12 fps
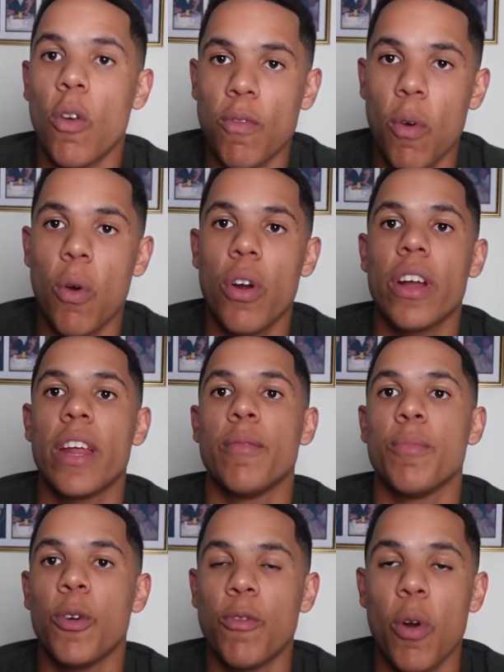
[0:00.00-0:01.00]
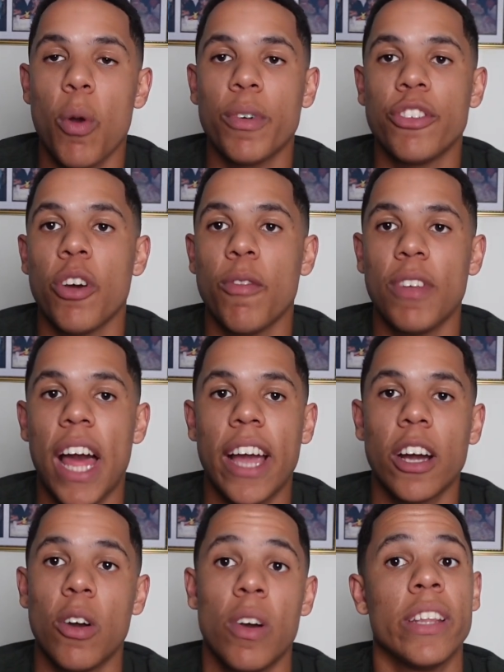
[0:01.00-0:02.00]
forward and move forward with Joe Flacco.